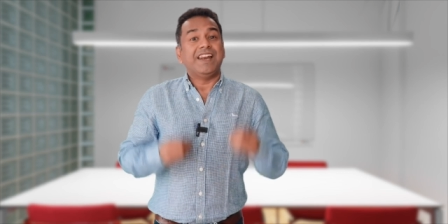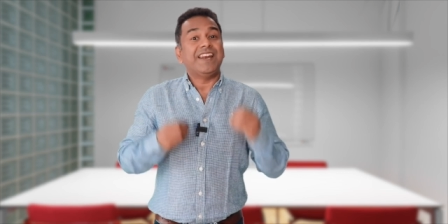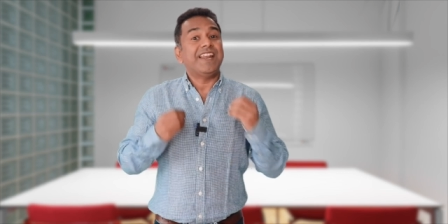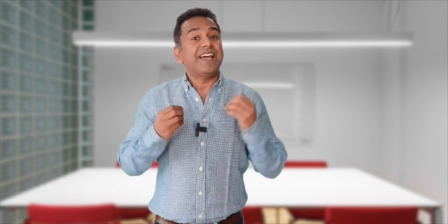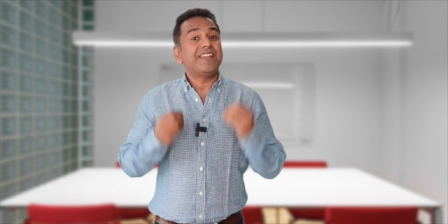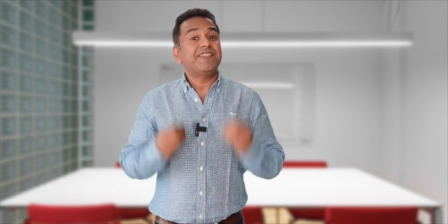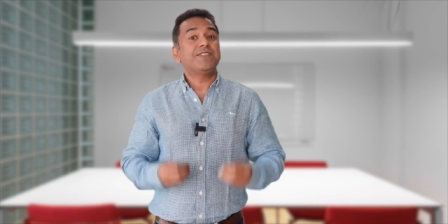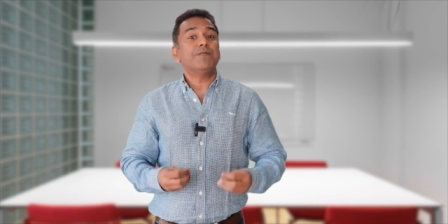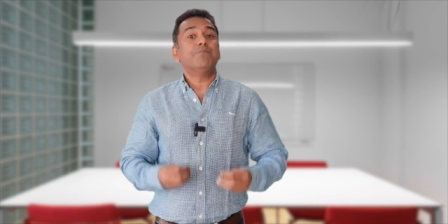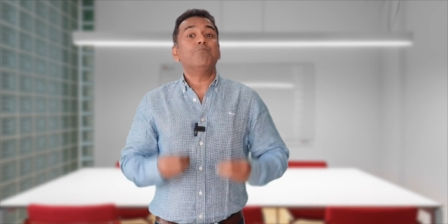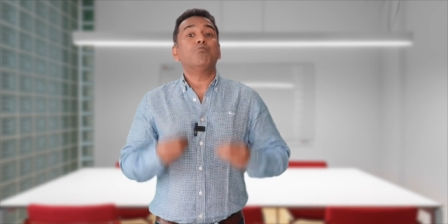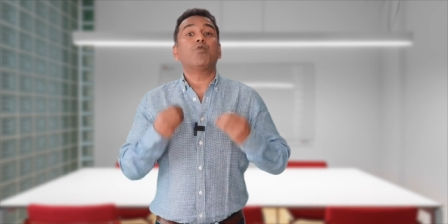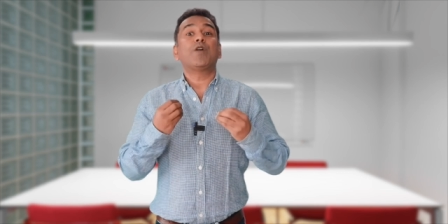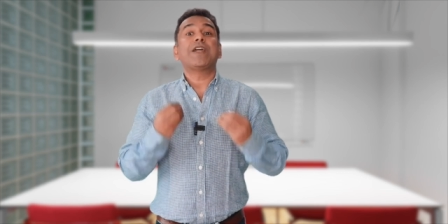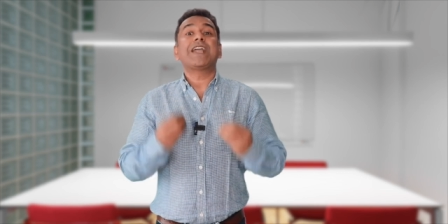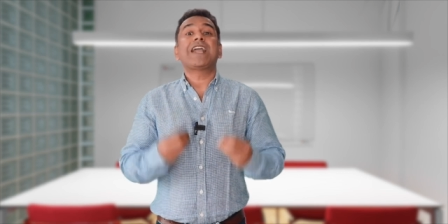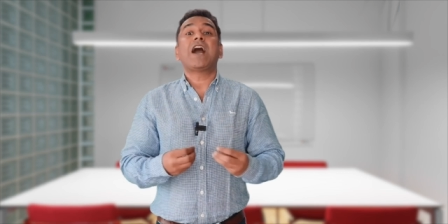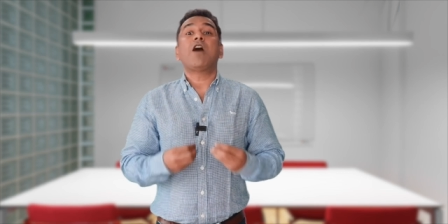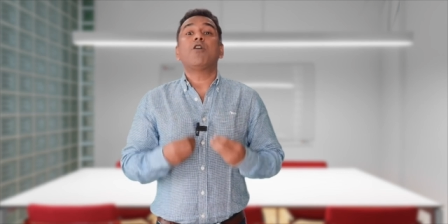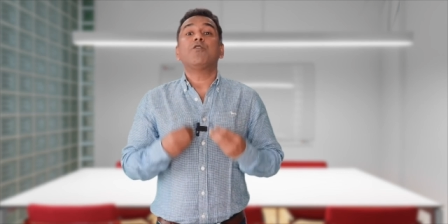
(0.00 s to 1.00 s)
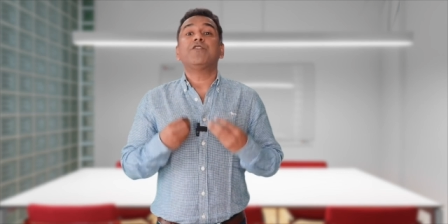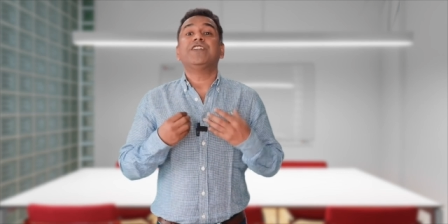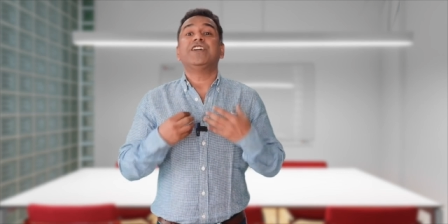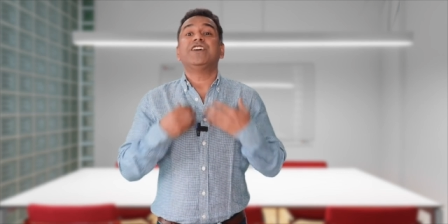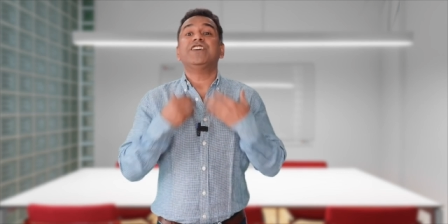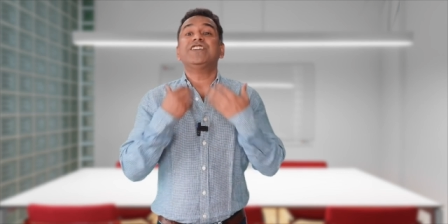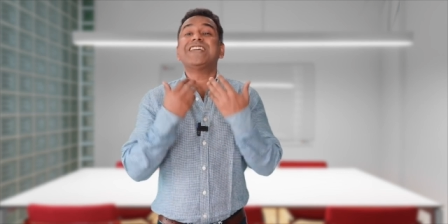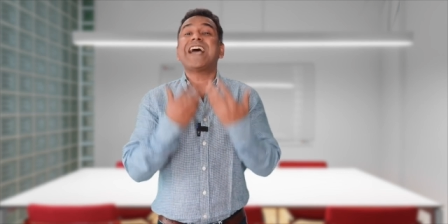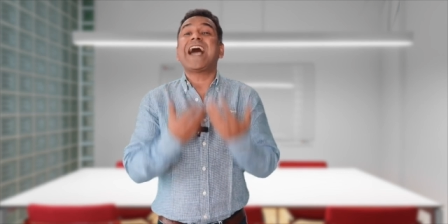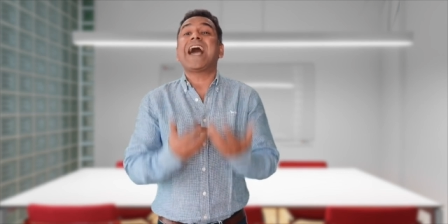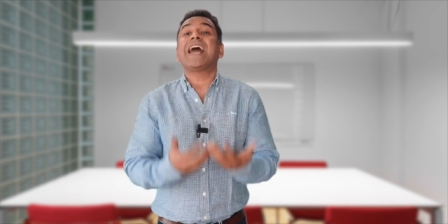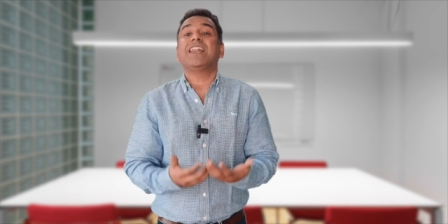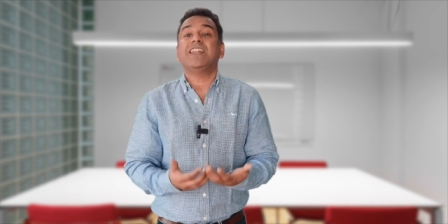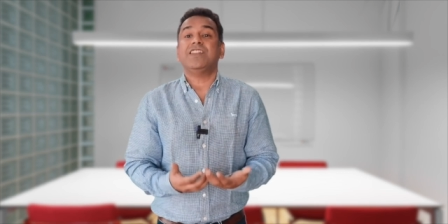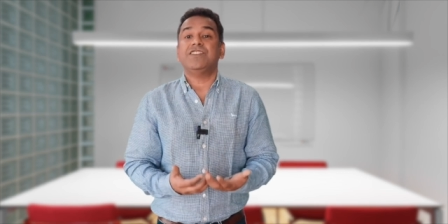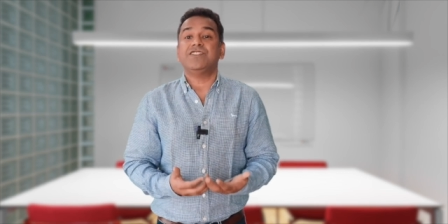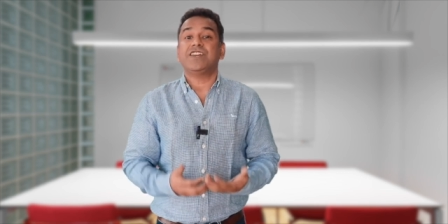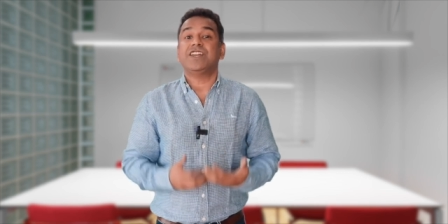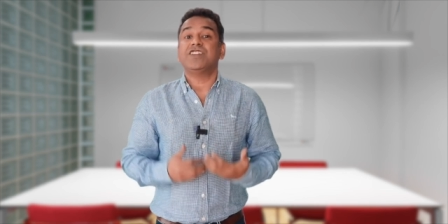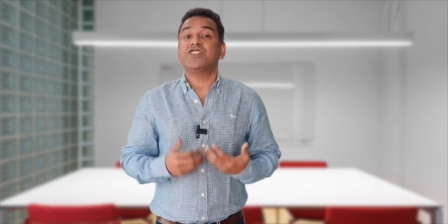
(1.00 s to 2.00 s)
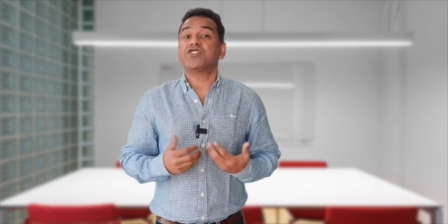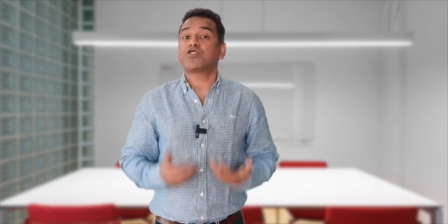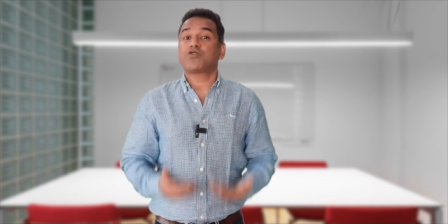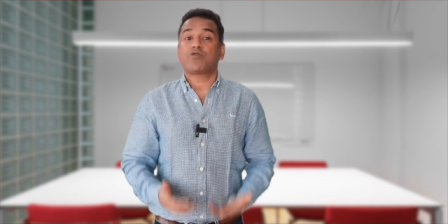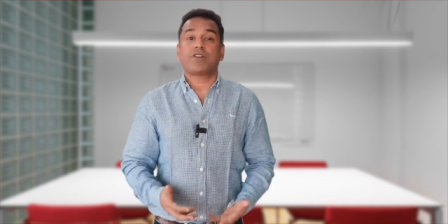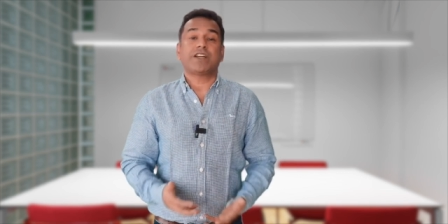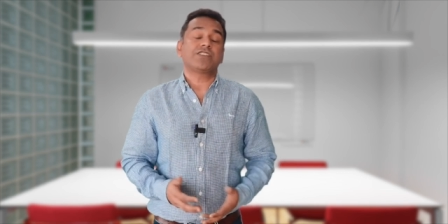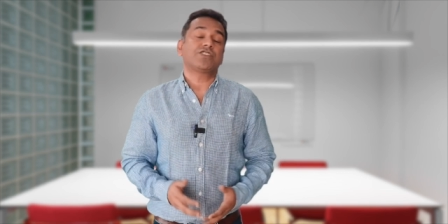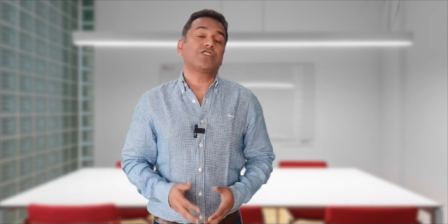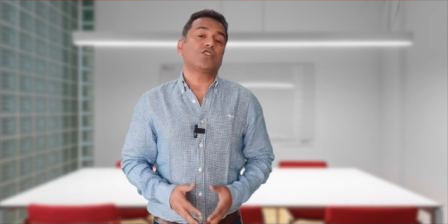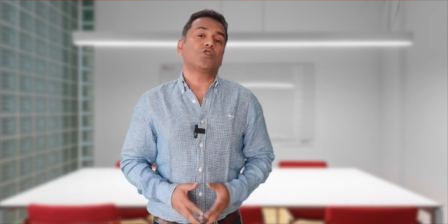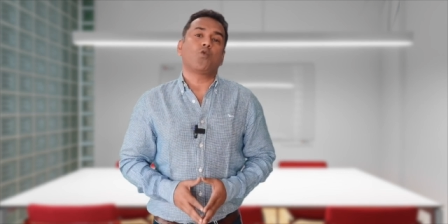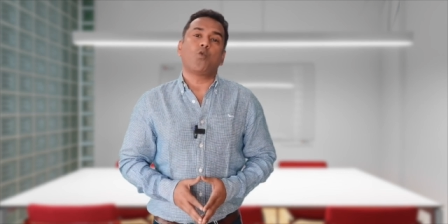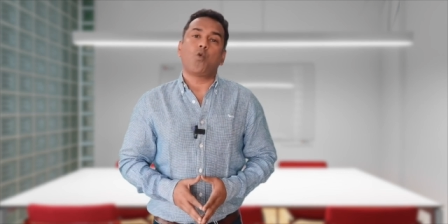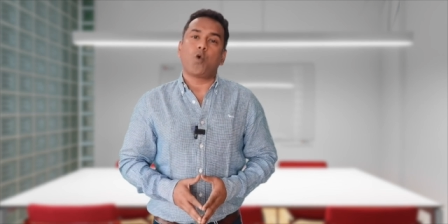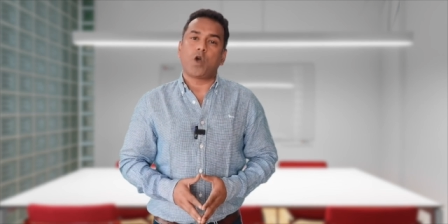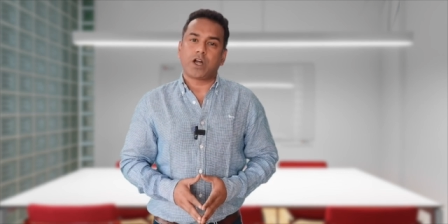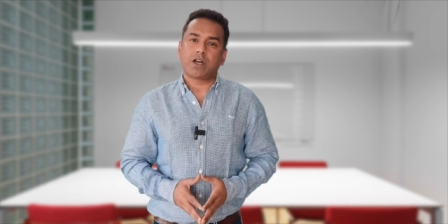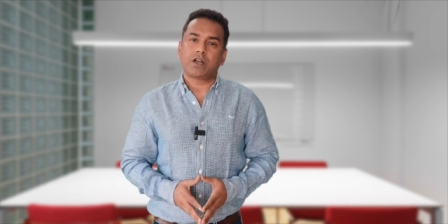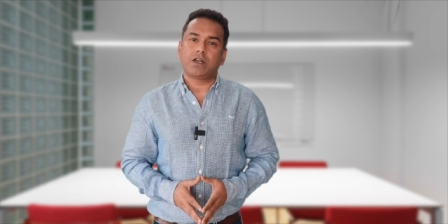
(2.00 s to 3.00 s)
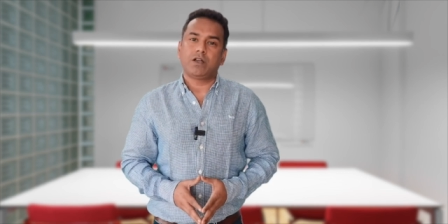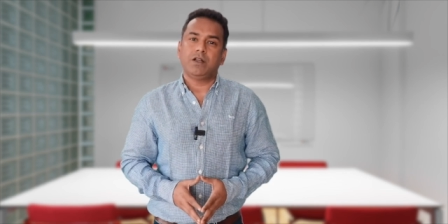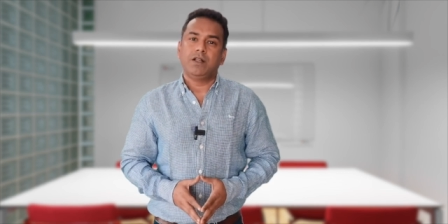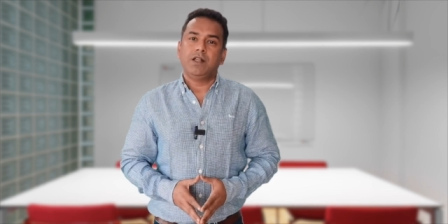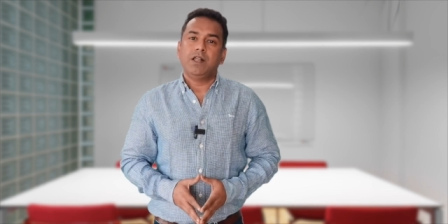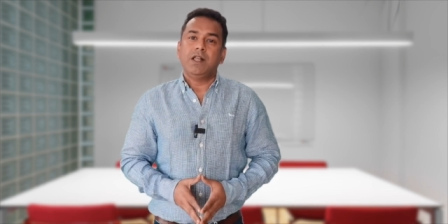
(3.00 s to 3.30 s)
Let them bring out their talent and strengths to work.